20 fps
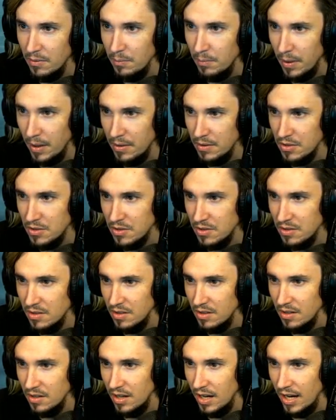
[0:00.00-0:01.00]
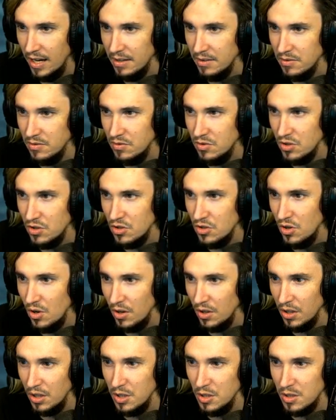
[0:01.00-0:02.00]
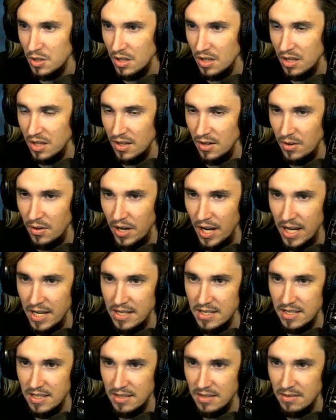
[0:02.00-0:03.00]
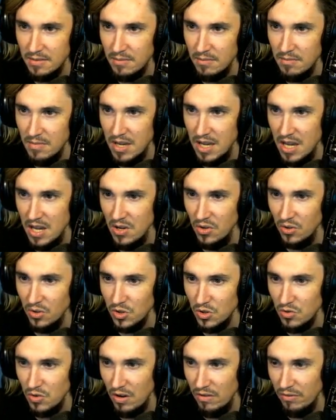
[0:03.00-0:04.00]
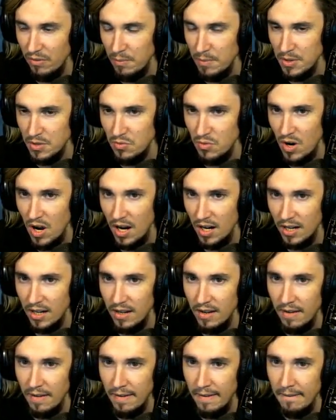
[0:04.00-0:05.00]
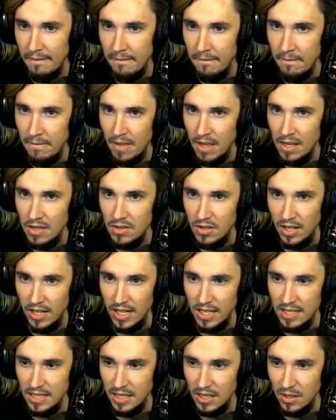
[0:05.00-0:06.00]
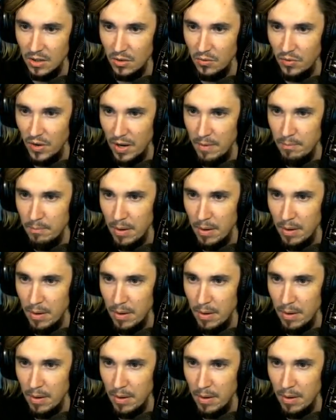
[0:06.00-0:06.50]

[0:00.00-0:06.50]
But I just, I just took this little nice eel straight from its rock. So I guess I gotta go find